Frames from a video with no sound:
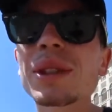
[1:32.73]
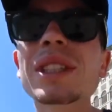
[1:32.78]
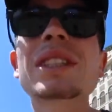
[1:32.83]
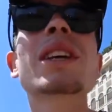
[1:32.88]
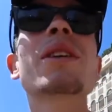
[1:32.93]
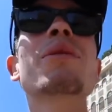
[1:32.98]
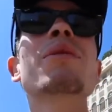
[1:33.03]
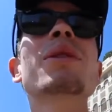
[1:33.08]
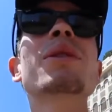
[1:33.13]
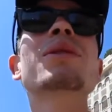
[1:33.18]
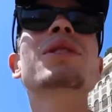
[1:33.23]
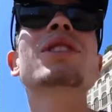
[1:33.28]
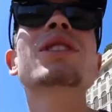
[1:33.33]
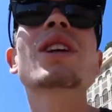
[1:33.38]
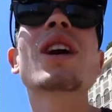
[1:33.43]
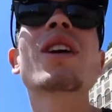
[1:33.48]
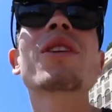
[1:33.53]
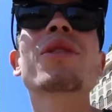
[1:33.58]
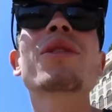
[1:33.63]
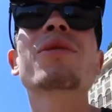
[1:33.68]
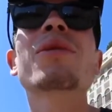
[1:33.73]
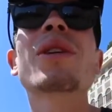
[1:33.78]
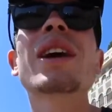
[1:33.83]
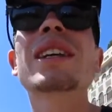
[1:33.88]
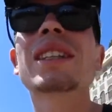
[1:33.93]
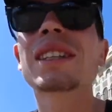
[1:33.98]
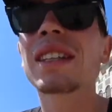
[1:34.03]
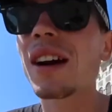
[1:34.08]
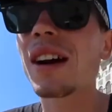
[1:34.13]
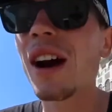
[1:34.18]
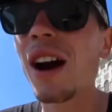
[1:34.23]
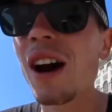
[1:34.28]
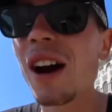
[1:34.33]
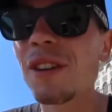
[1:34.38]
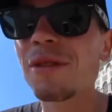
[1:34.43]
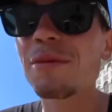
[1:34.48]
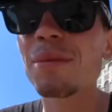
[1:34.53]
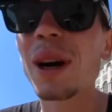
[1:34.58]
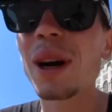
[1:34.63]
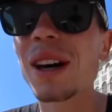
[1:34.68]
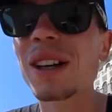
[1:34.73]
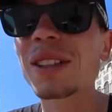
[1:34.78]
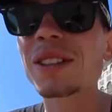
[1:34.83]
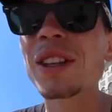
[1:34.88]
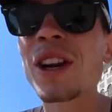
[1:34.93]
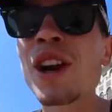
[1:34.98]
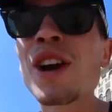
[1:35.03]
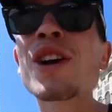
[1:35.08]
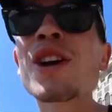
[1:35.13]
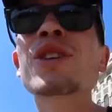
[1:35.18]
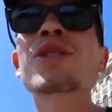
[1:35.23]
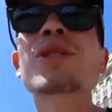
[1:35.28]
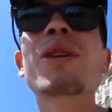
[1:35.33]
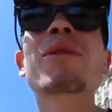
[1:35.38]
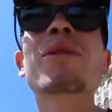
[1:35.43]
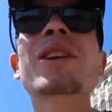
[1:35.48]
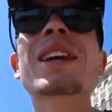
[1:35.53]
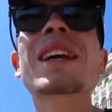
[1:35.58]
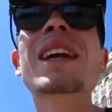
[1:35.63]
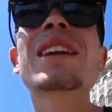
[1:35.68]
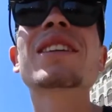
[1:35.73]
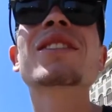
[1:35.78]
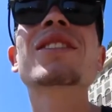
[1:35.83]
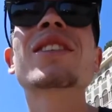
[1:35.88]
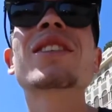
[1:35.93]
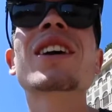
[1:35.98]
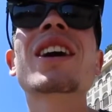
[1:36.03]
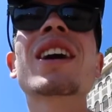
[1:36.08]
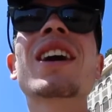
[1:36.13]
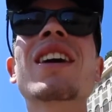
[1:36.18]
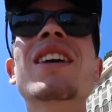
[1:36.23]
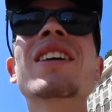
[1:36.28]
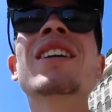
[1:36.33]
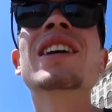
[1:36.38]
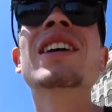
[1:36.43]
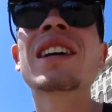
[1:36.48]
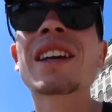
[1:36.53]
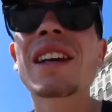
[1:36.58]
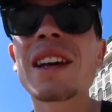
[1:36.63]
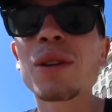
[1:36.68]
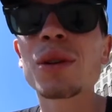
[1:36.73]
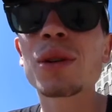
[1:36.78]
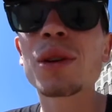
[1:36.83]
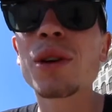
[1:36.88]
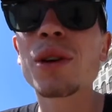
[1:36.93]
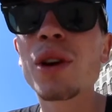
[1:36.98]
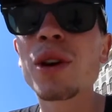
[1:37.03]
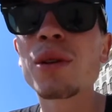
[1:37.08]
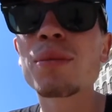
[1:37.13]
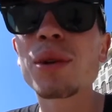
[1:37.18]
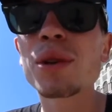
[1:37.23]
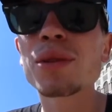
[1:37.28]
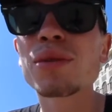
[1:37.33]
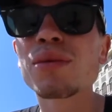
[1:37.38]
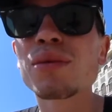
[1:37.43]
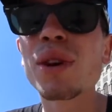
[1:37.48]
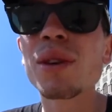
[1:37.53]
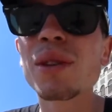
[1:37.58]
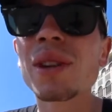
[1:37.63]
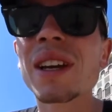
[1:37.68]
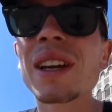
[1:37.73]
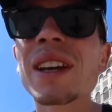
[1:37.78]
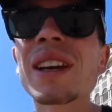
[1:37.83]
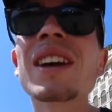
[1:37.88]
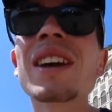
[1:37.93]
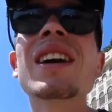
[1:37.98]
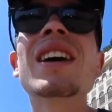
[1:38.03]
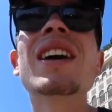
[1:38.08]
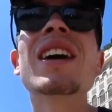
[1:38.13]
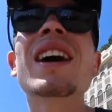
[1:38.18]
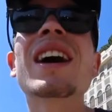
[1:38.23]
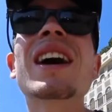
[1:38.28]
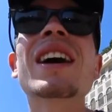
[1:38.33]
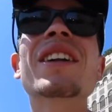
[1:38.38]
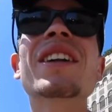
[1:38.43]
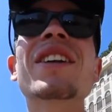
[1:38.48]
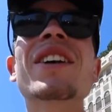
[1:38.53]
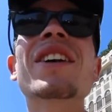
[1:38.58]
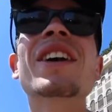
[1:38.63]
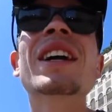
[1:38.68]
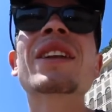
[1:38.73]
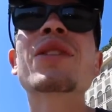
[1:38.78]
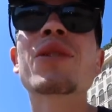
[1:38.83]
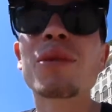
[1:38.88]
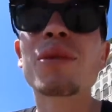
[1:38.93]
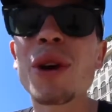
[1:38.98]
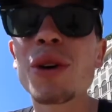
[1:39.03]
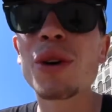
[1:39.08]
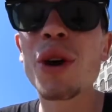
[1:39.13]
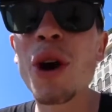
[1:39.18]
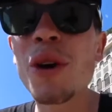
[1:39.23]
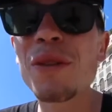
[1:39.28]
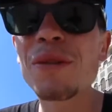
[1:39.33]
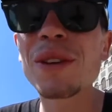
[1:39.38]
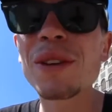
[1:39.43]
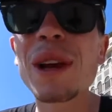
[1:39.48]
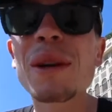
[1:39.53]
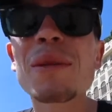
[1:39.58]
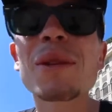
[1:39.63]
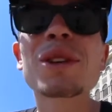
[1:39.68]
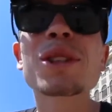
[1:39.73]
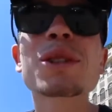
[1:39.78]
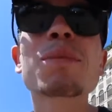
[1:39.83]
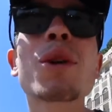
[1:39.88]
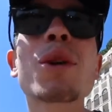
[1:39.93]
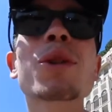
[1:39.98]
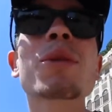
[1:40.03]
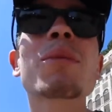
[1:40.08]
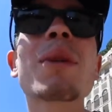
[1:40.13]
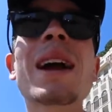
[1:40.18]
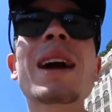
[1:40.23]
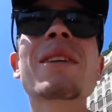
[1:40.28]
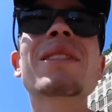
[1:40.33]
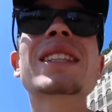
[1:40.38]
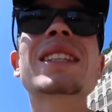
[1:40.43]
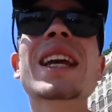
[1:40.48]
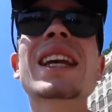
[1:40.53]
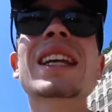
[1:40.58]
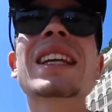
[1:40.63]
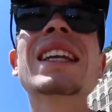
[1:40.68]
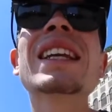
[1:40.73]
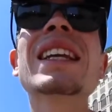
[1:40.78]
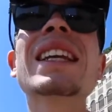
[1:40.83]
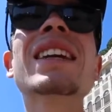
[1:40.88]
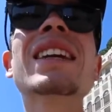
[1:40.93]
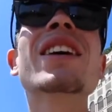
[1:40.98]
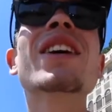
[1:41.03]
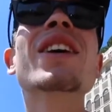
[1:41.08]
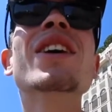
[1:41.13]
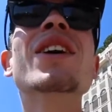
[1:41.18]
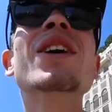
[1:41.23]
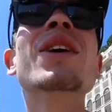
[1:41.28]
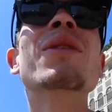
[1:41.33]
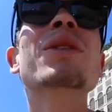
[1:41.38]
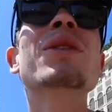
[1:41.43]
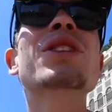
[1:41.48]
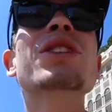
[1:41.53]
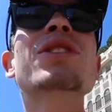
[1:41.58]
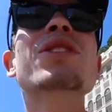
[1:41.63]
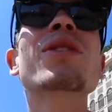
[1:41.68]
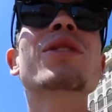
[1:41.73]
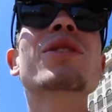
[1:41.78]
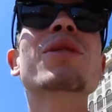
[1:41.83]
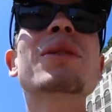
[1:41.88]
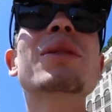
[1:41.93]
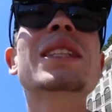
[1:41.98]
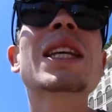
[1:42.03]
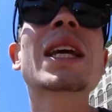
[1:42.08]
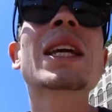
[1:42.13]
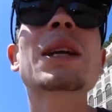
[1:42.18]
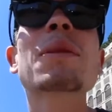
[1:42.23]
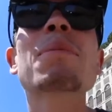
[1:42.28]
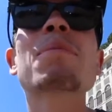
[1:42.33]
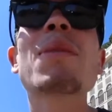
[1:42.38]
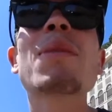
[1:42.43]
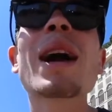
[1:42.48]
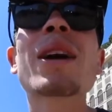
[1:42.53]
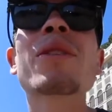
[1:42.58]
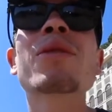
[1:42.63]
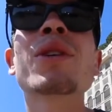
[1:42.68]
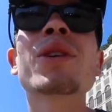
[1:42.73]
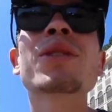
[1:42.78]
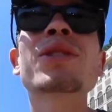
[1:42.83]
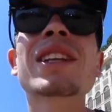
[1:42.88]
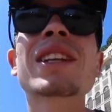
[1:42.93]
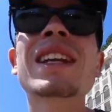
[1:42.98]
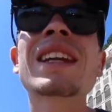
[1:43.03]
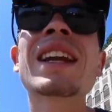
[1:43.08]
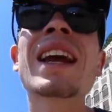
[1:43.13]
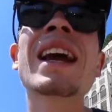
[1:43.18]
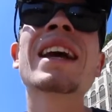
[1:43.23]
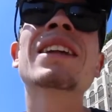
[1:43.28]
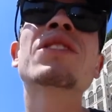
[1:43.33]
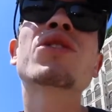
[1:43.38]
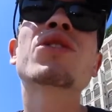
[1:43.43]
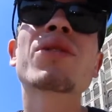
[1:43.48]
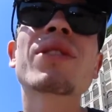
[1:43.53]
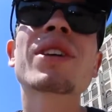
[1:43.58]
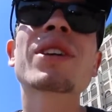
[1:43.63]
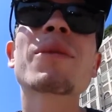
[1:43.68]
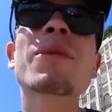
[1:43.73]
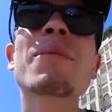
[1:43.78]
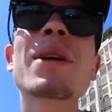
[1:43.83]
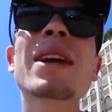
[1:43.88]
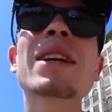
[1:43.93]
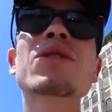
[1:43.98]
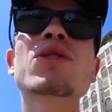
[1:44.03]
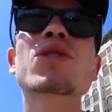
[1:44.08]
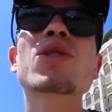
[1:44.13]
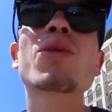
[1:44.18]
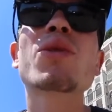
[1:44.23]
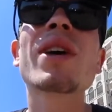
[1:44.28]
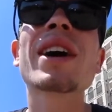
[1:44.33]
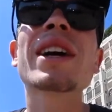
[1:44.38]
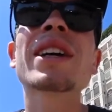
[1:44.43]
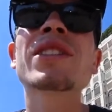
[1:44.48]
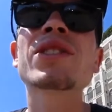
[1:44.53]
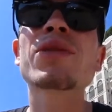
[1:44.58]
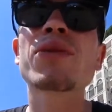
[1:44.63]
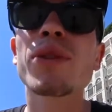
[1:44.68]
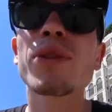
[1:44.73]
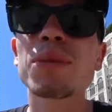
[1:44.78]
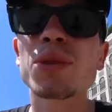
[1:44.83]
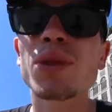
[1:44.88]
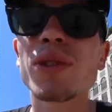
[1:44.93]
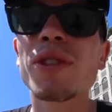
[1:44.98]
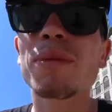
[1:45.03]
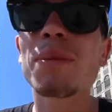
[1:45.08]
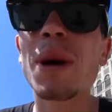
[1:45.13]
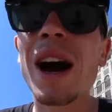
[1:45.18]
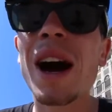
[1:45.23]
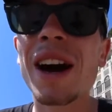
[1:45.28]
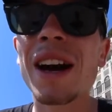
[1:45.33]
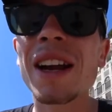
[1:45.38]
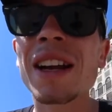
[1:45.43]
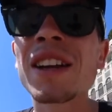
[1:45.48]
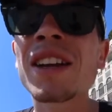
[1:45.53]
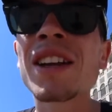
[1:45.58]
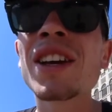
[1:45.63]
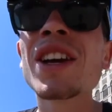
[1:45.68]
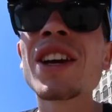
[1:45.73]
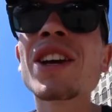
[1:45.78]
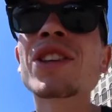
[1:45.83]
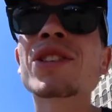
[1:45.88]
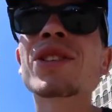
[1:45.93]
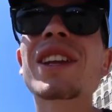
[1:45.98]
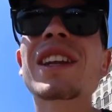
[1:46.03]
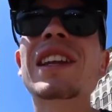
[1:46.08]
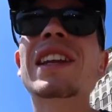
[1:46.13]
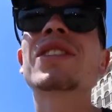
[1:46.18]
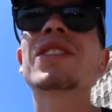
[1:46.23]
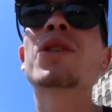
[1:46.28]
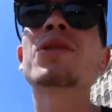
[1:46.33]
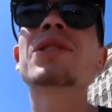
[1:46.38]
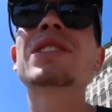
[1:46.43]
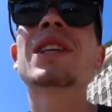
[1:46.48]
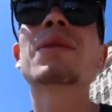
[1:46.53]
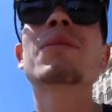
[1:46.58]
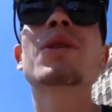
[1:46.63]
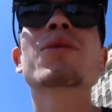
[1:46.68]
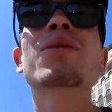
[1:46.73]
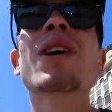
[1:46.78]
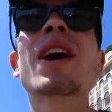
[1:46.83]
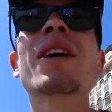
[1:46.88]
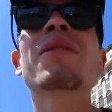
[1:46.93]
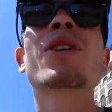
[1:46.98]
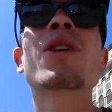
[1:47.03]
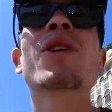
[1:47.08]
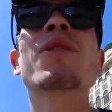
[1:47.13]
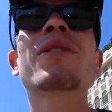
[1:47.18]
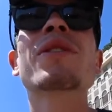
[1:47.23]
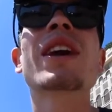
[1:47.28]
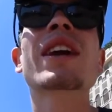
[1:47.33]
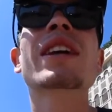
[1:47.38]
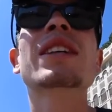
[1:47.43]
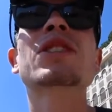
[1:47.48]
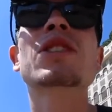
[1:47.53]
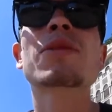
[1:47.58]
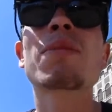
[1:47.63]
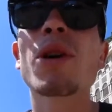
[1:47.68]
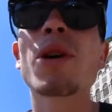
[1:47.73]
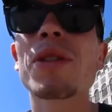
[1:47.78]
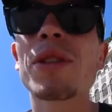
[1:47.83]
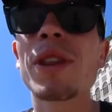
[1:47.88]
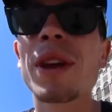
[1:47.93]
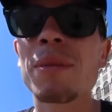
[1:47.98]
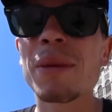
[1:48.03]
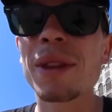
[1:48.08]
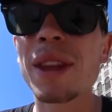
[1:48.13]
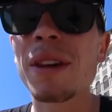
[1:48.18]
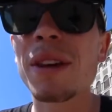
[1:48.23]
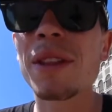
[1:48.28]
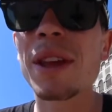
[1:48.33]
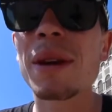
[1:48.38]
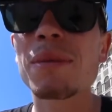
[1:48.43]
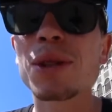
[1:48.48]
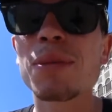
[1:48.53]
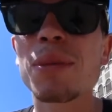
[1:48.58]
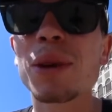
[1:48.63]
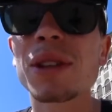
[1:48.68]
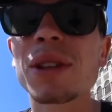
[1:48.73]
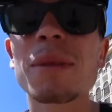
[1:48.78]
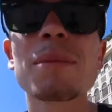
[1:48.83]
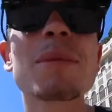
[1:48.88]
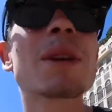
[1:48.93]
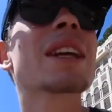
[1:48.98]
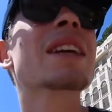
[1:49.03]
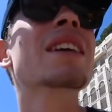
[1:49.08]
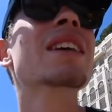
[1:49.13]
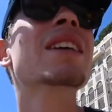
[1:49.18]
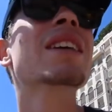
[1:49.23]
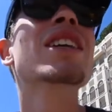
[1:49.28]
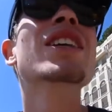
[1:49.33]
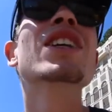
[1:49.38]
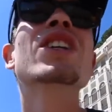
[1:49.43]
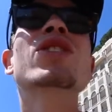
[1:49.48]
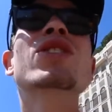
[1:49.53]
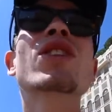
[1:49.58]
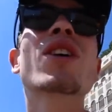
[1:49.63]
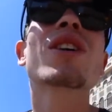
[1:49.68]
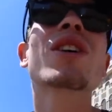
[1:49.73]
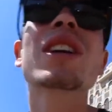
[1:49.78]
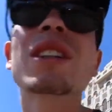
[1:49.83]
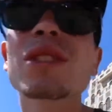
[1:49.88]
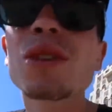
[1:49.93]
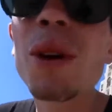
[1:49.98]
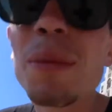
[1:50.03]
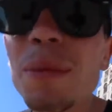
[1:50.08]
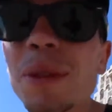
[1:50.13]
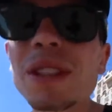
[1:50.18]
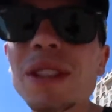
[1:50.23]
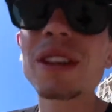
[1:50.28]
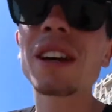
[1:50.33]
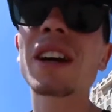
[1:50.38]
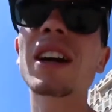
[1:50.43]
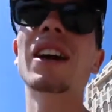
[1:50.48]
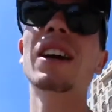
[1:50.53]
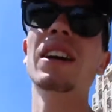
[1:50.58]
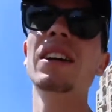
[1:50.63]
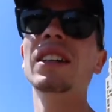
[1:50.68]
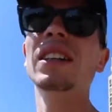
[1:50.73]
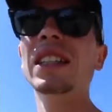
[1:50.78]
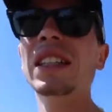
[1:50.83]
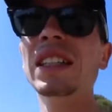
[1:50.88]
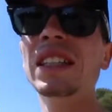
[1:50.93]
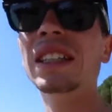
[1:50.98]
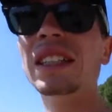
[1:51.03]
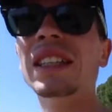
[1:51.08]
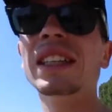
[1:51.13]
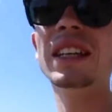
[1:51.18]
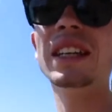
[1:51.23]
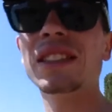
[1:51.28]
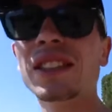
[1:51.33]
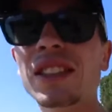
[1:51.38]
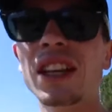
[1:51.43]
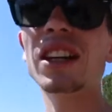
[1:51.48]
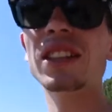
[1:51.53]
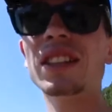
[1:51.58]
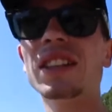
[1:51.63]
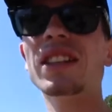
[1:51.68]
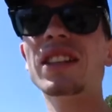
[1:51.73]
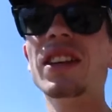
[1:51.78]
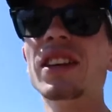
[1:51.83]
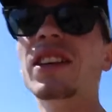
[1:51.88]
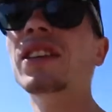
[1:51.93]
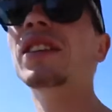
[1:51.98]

We said we would start the race at half past. So I'm gonna get into the car, get all the GoPros rolling, and uh, hit the road. Hopefully I'm gonna spot them. I have a technique which is going to be taking back roads and then entering the main squares from sort of behind so that they don't see me arriving. Hopefully I can spot them without them spotting me. So let's hop into the car and get started.